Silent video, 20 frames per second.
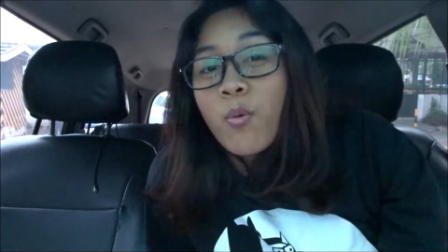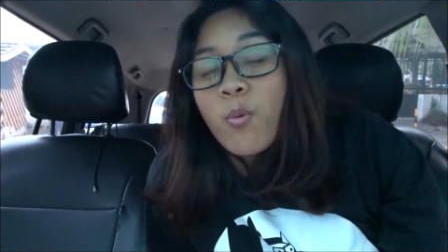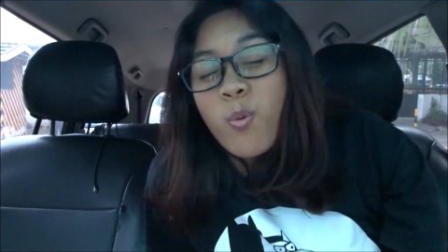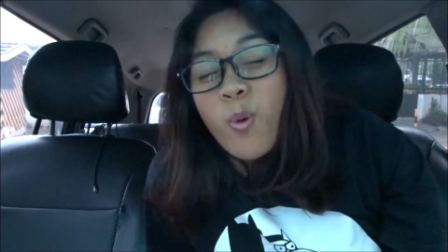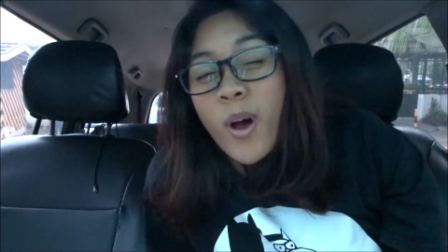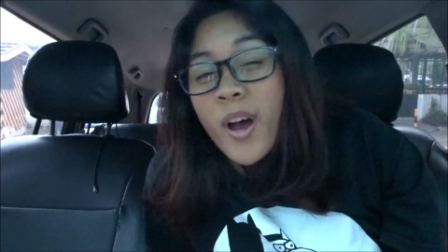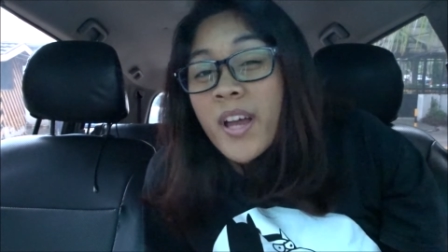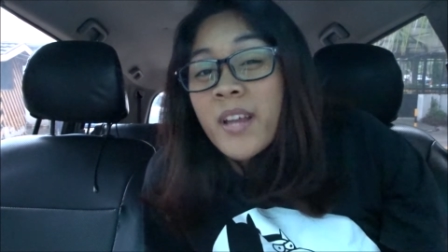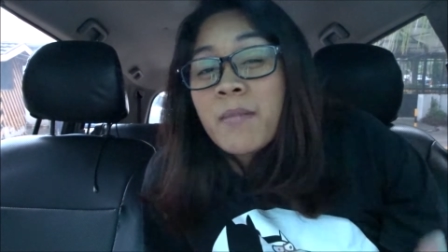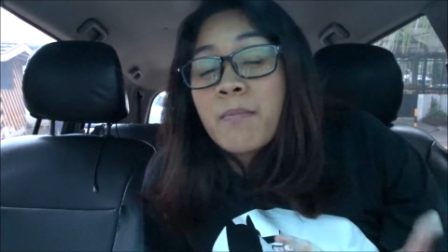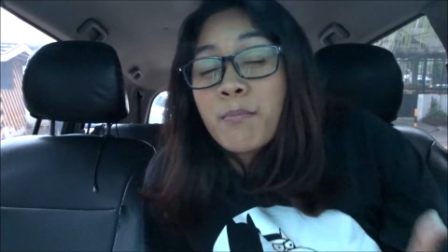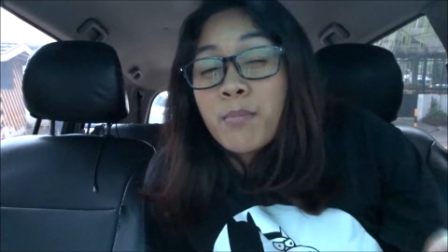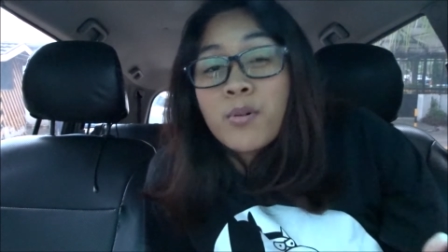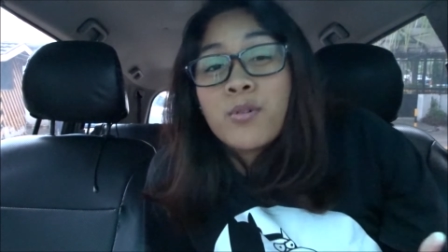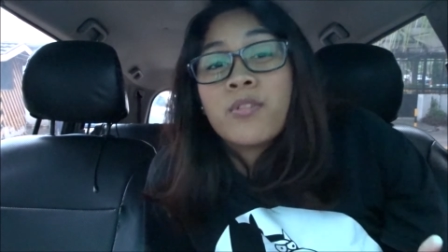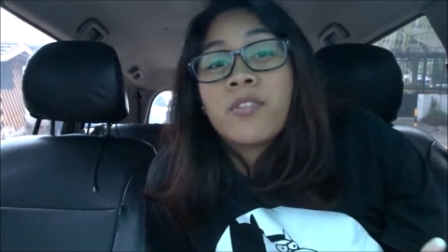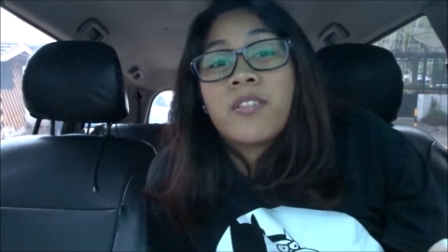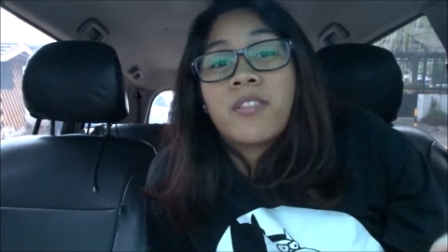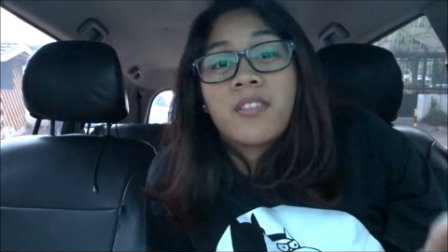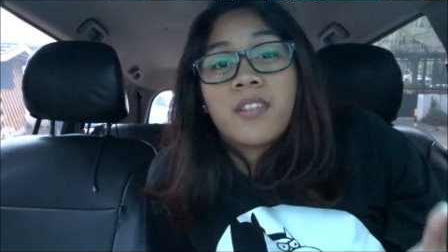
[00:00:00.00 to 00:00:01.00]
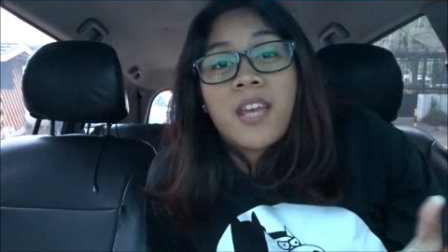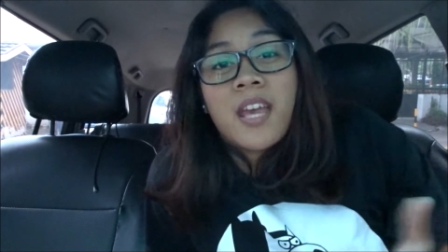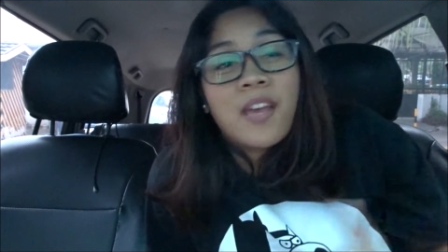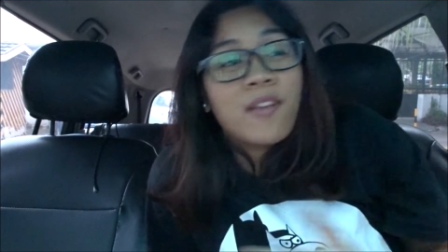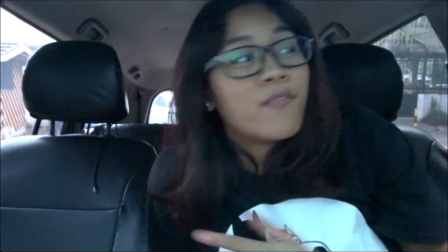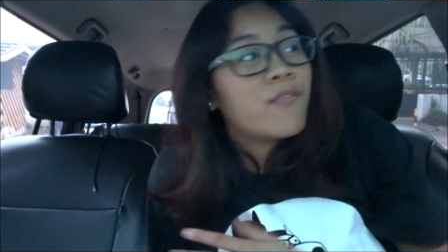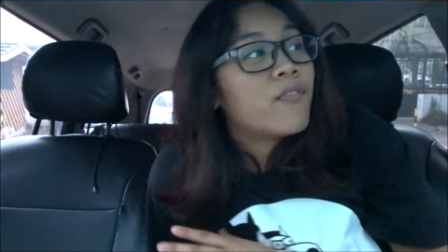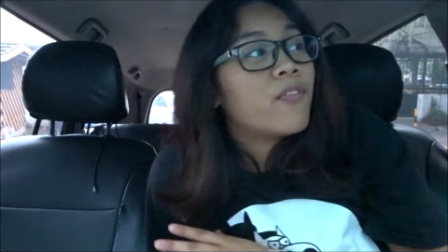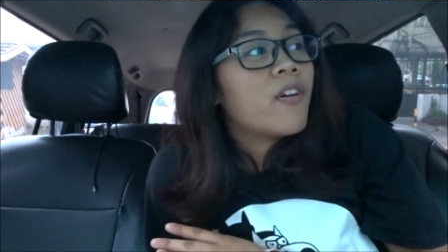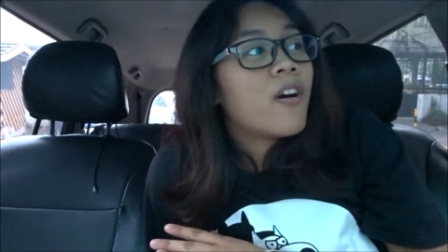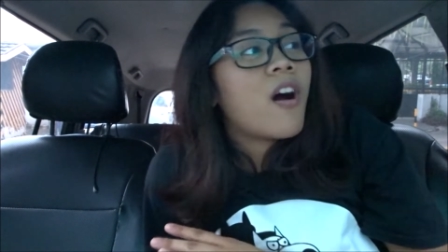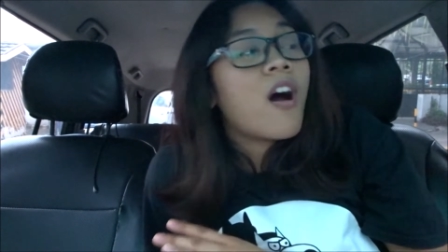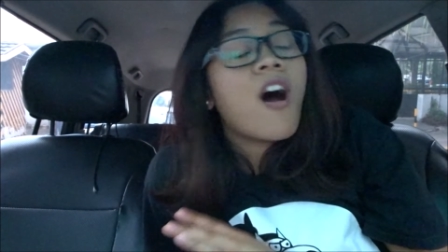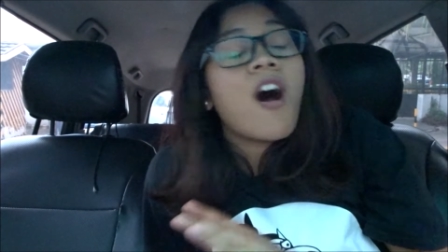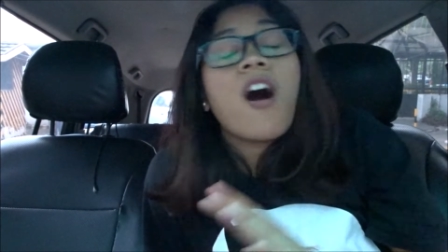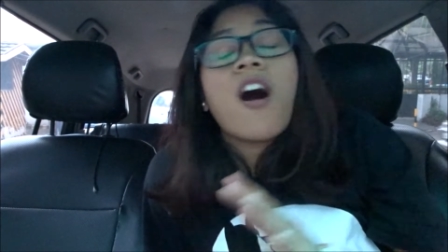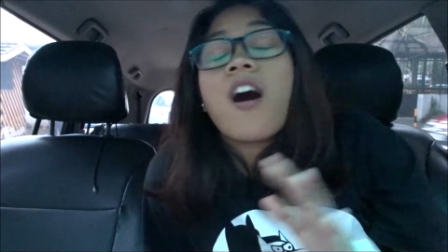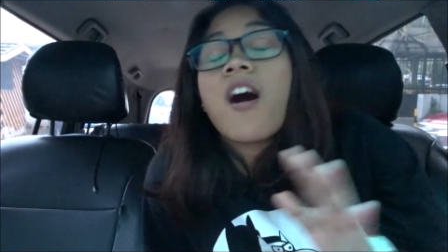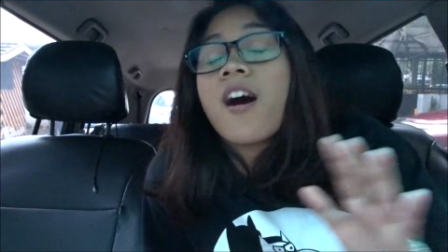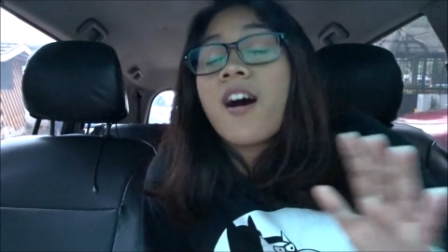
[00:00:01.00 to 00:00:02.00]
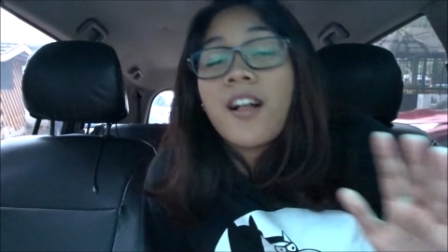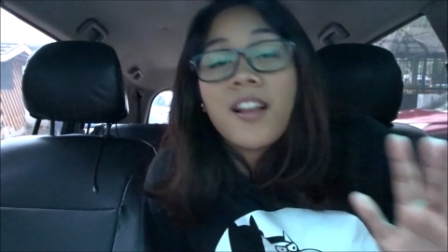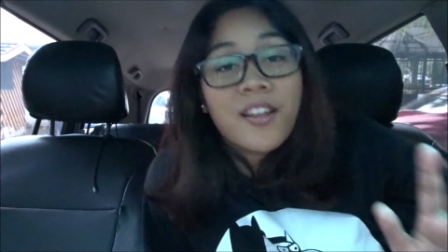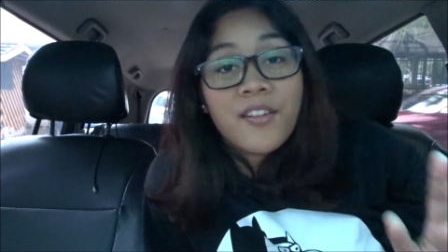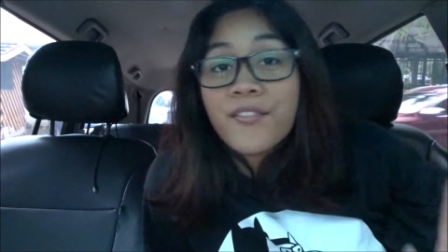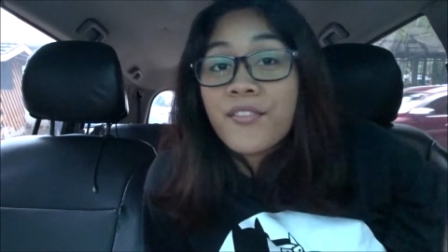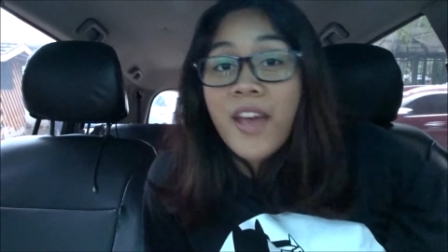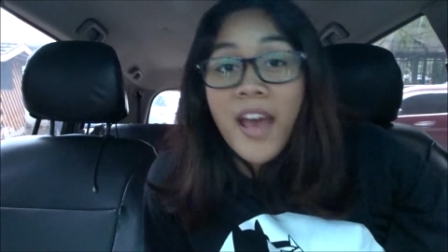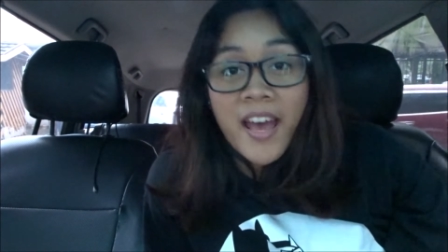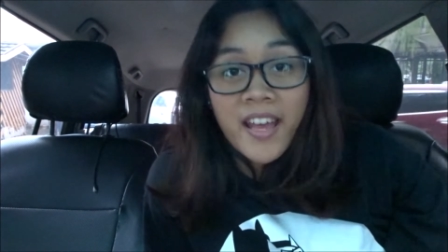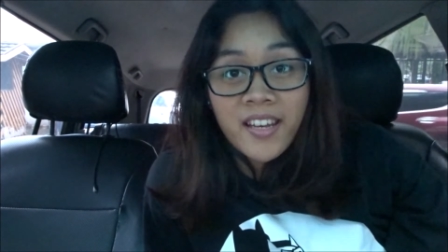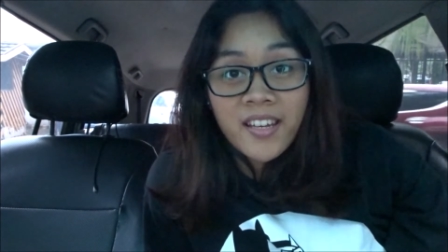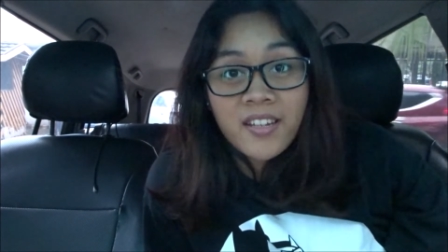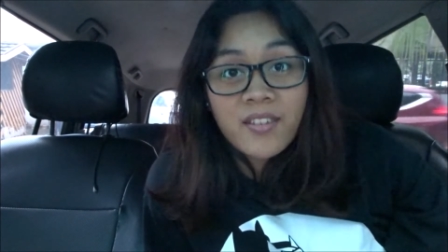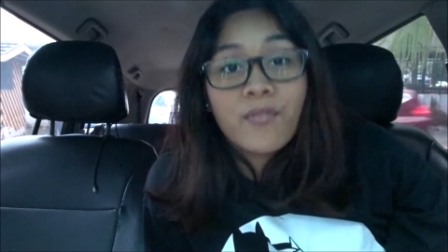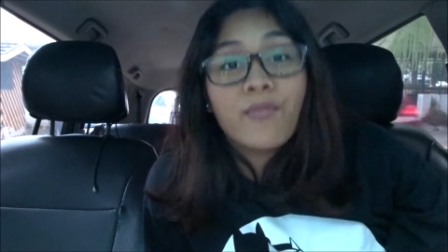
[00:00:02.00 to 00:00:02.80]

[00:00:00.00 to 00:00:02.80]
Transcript: One booth gave all of that